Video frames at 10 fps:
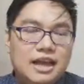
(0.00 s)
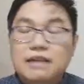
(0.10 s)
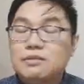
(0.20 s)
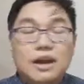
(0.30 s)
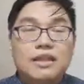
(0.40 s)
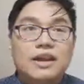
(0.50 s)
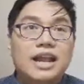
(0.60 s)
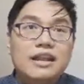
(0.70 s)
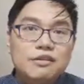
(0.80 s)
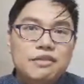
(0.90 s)
a
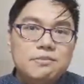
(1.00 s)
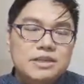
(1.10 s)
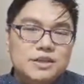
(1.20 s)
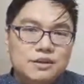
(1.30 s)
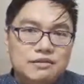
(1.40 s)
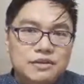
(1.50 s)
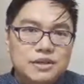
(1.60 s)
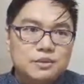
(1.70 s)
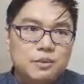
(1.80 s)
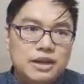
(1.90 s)
lot of the Miss
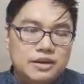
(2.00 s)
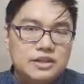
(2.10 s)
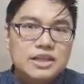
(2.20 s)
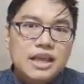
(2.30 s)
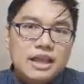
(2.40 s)
Universe winners,